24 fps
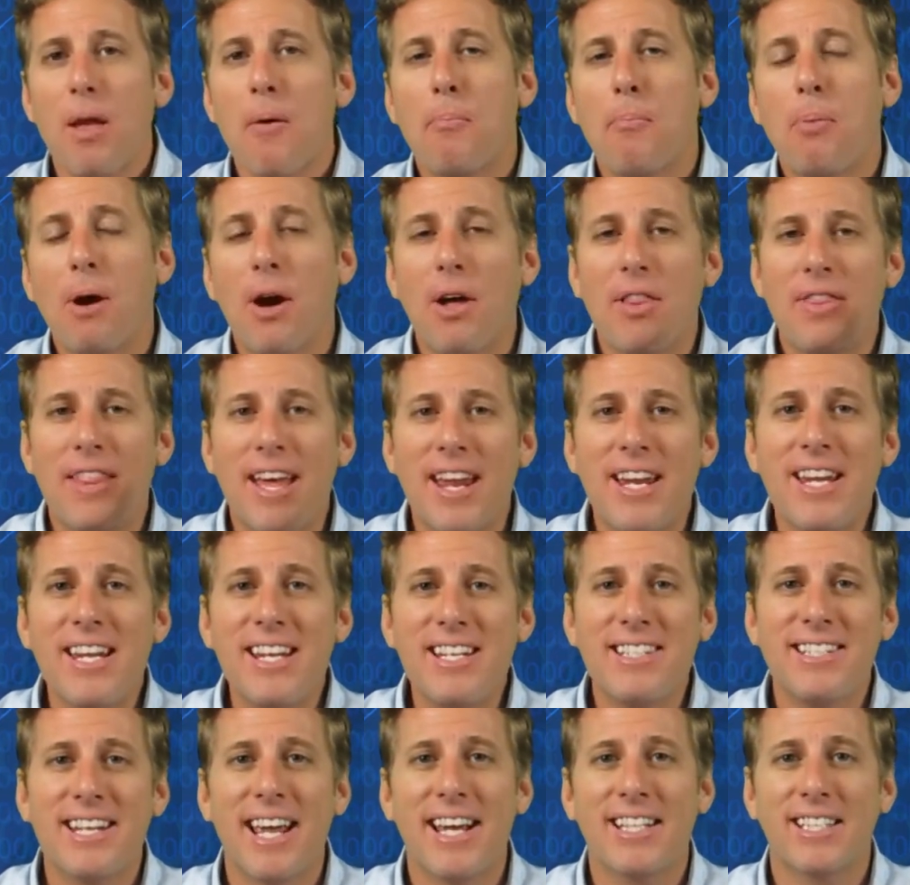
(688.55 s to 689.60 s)
but then he
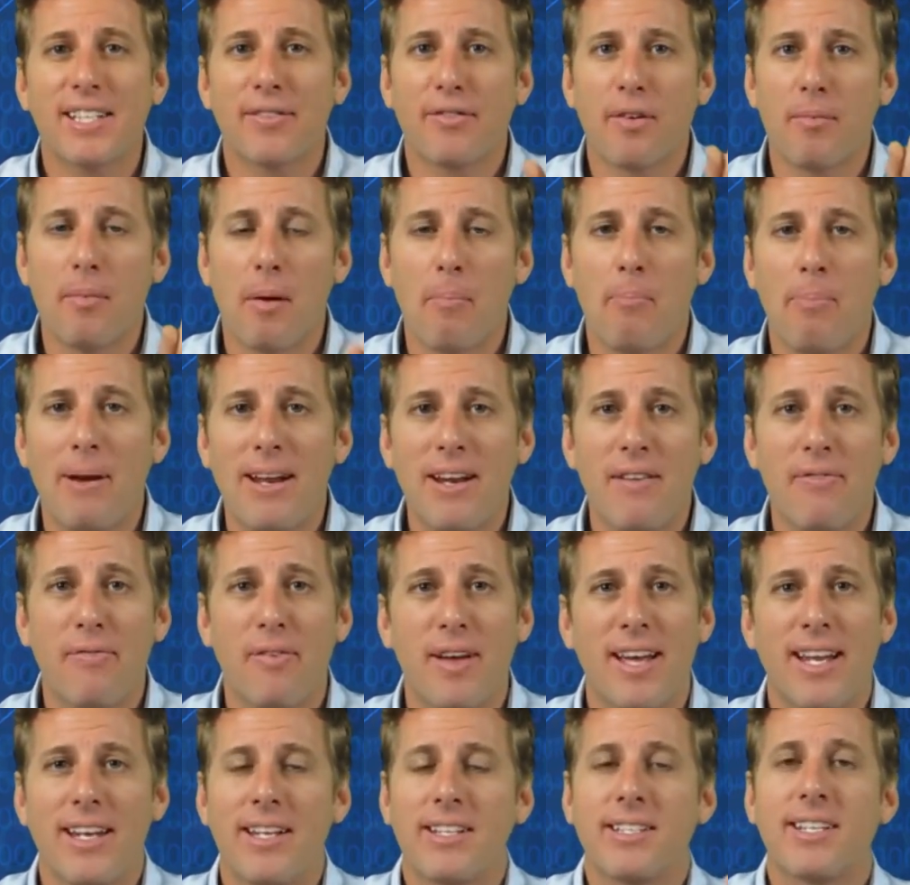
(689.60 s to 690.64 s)
takes it from a
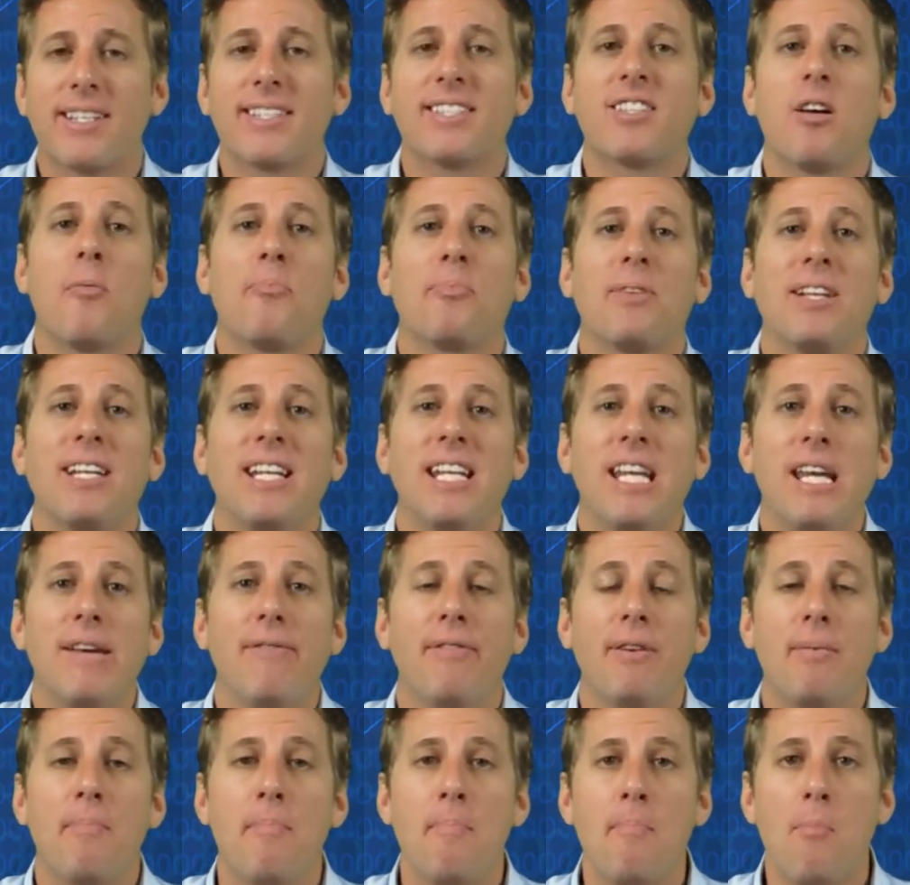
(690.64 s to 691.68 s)
benefit to something
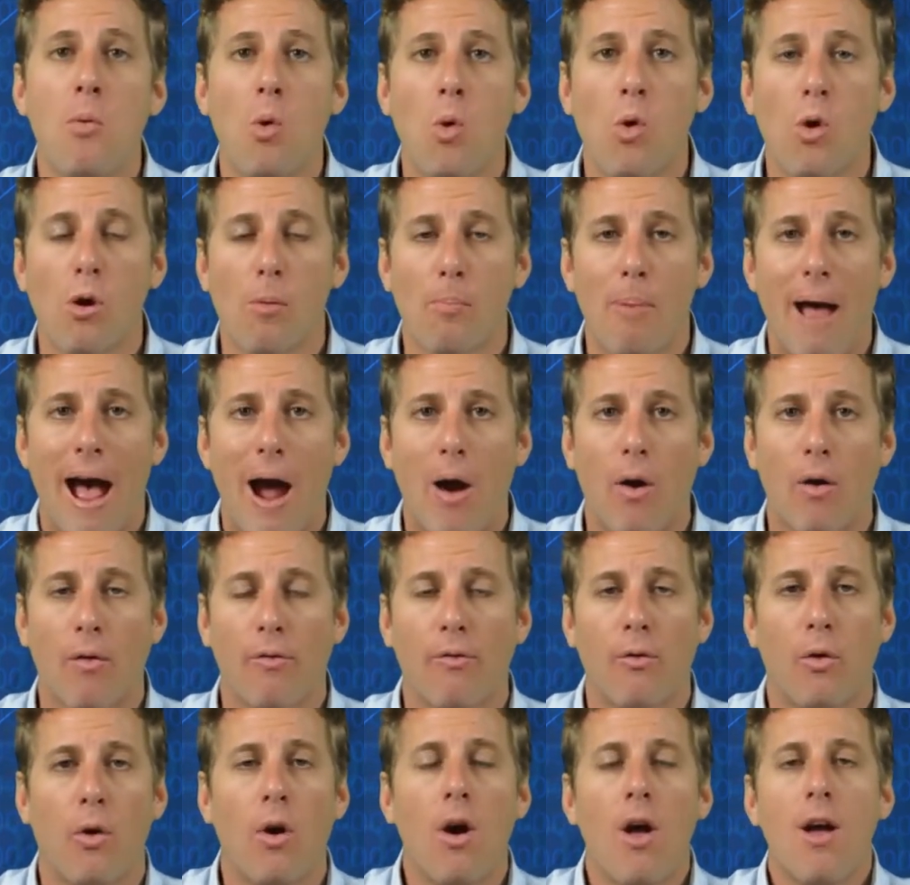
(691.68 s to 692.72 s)
even more
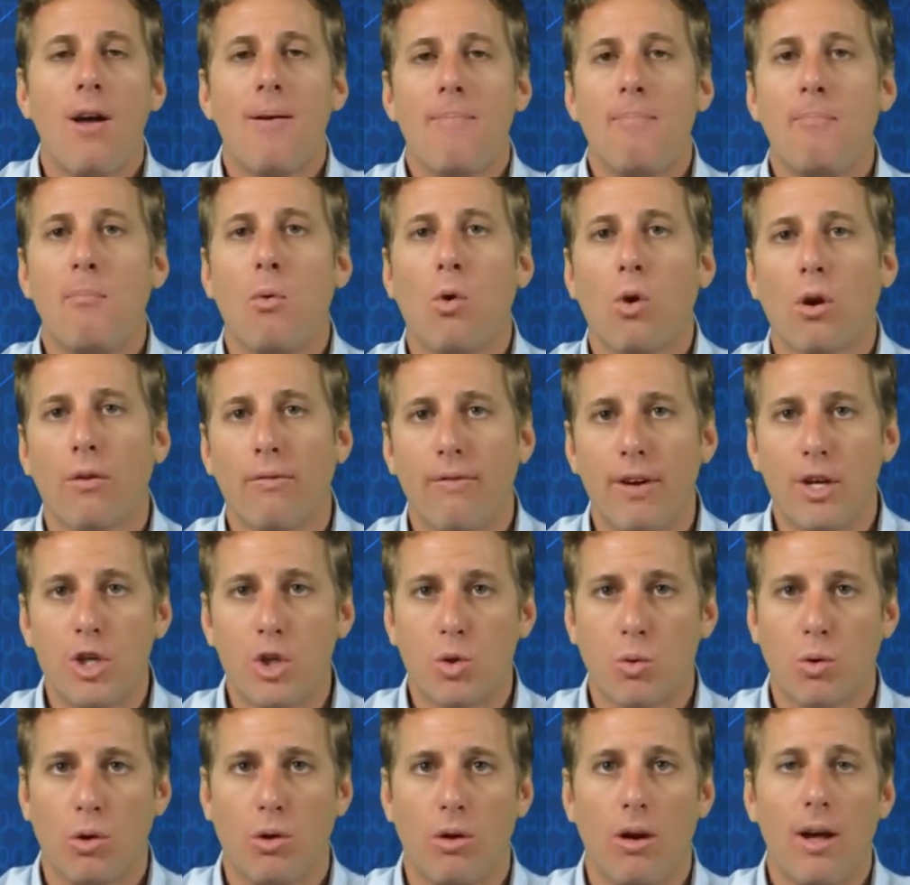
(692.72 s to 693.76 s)
powerful, more
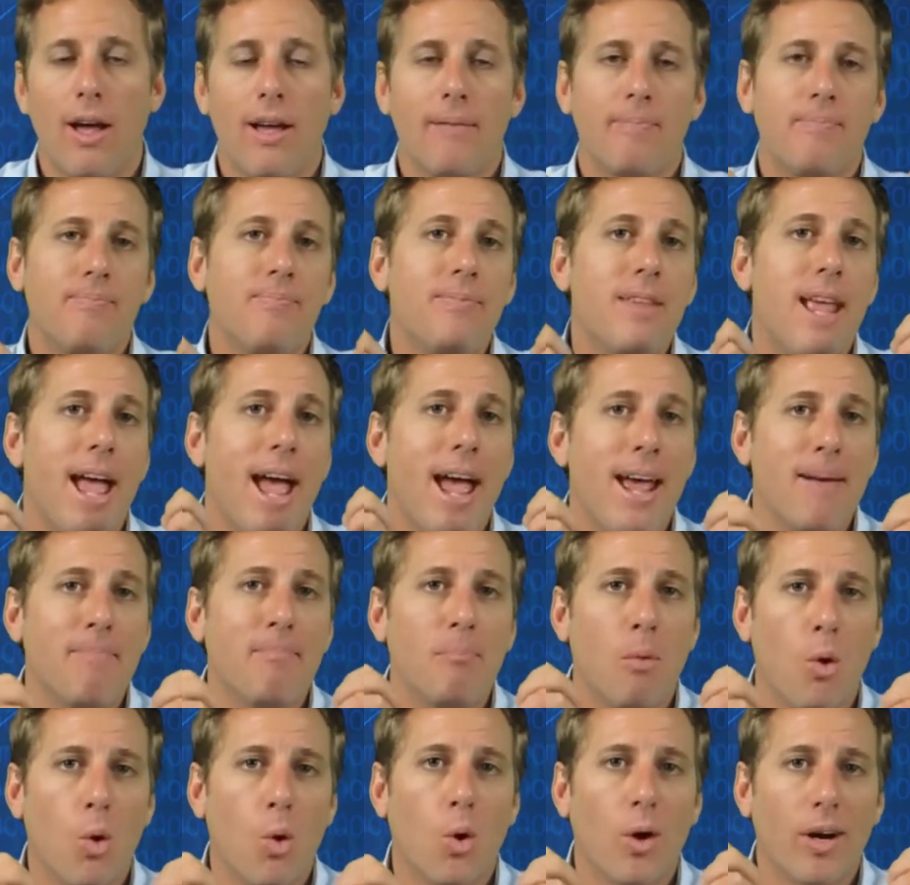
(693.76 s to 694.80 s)
visual, and
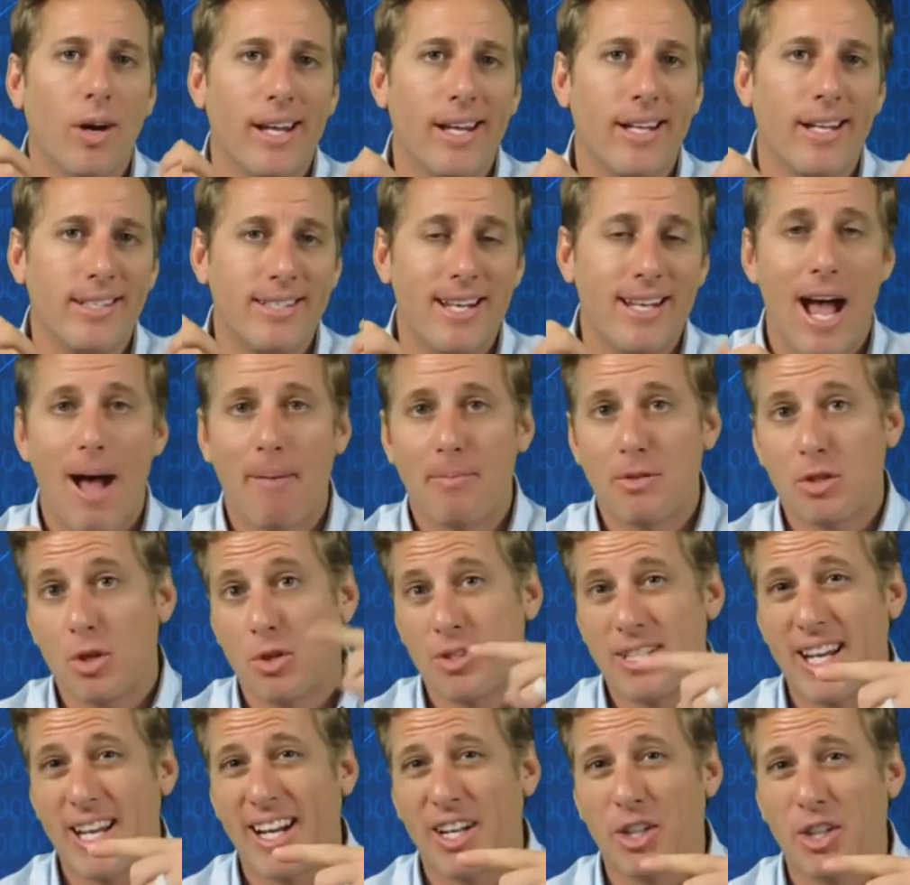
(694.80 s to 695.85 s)
more in-depth. So
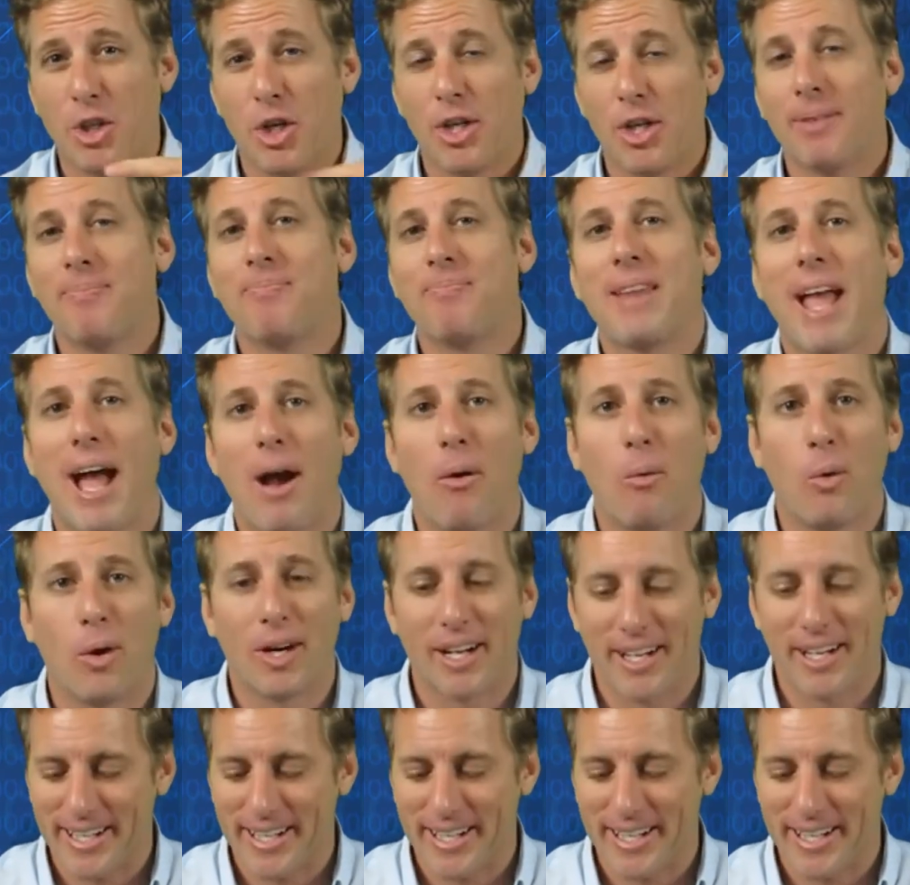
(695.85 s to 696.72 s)
take a look at what it